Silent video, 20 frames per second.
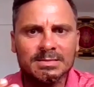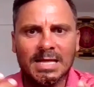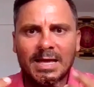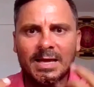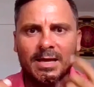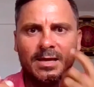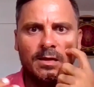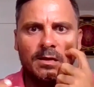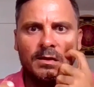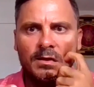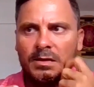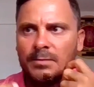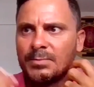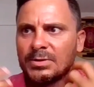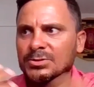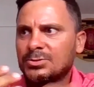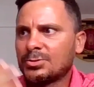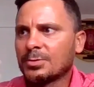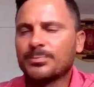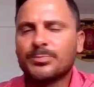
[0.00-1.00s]
It's like,
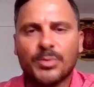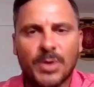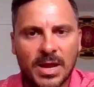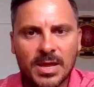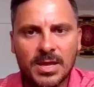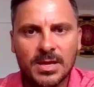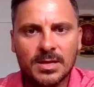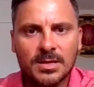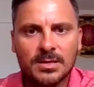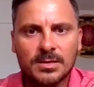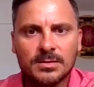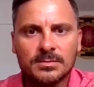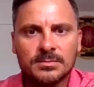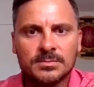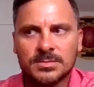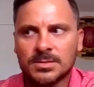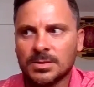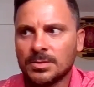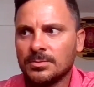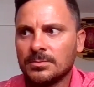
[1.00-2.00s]
but you're praying.
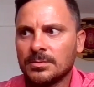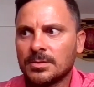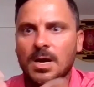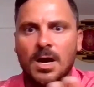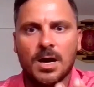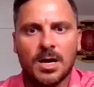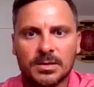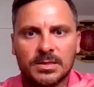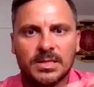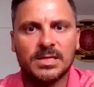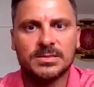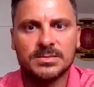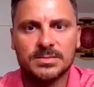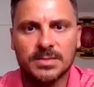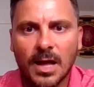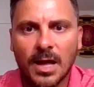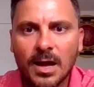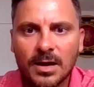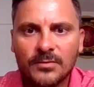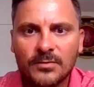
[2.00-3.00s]
So God is
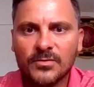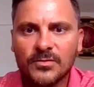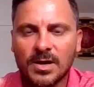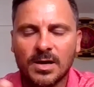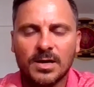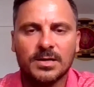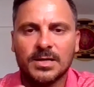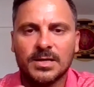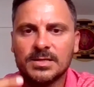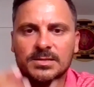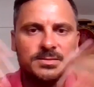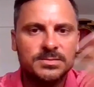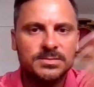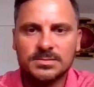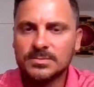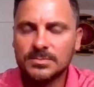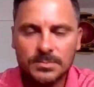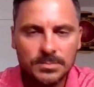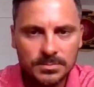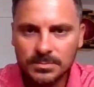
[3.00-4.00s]
love. God
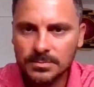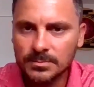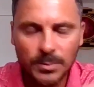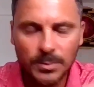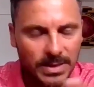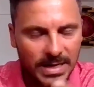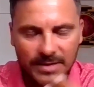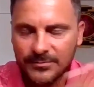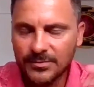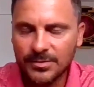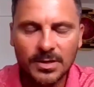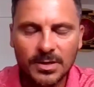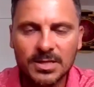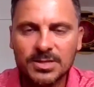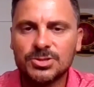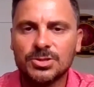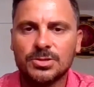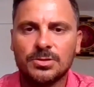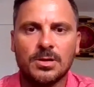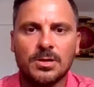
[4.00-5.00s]
is whatever
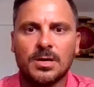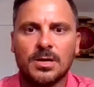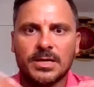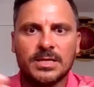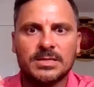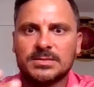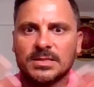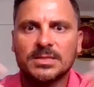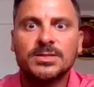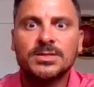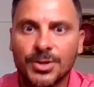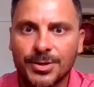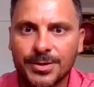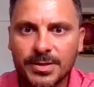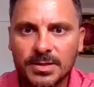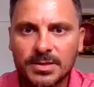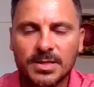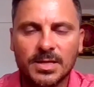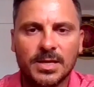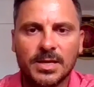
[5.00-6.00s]
religion you are, it's
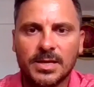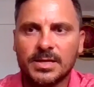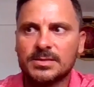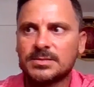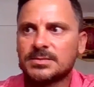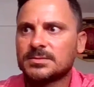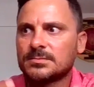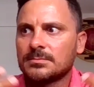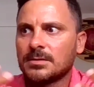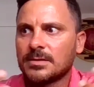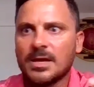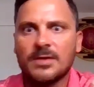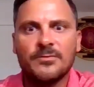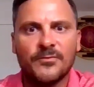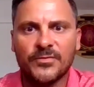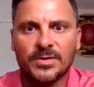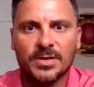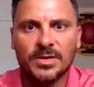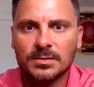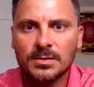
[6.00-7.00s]
eternity, it's
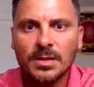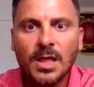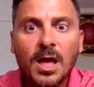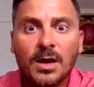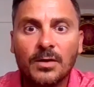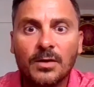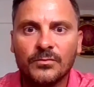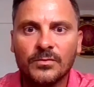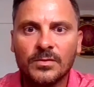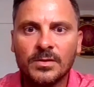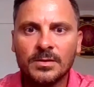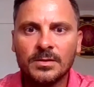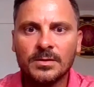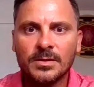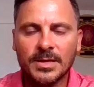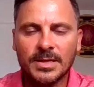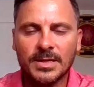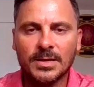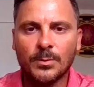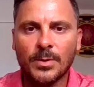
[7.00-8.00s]
infinite love,
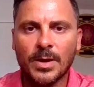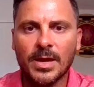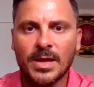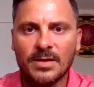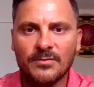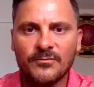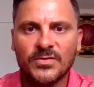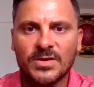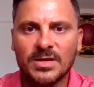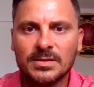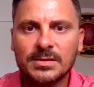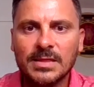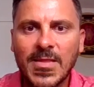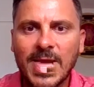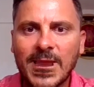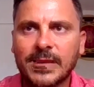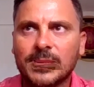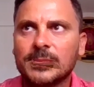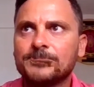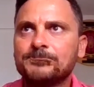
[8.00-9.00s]
in a way, infinite
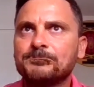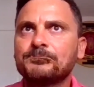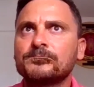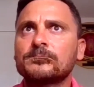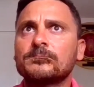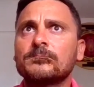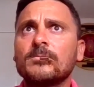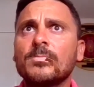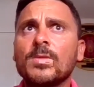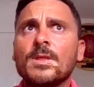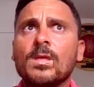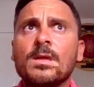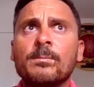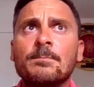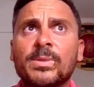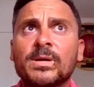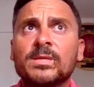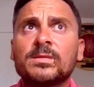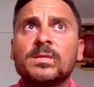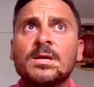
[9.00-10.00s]
light.
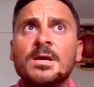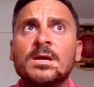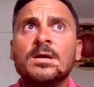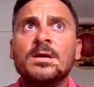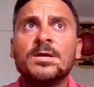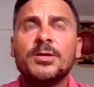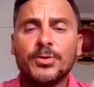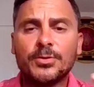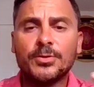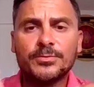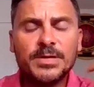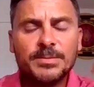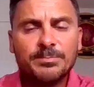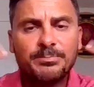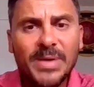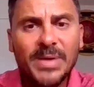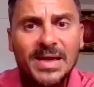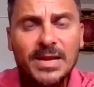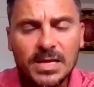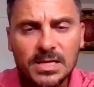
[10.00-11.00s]
But you're
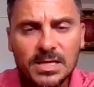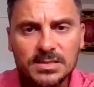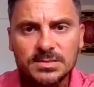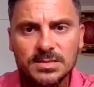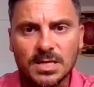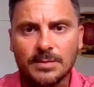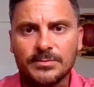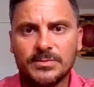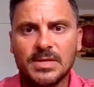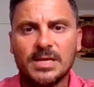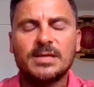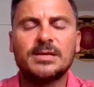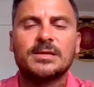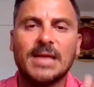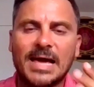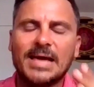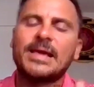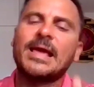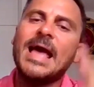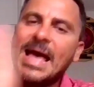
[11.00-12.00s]
repeating something
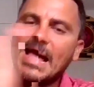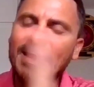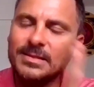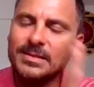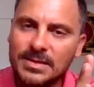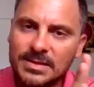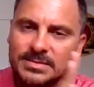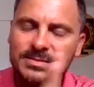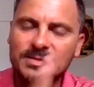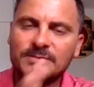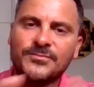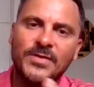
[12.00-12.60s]
like athletes.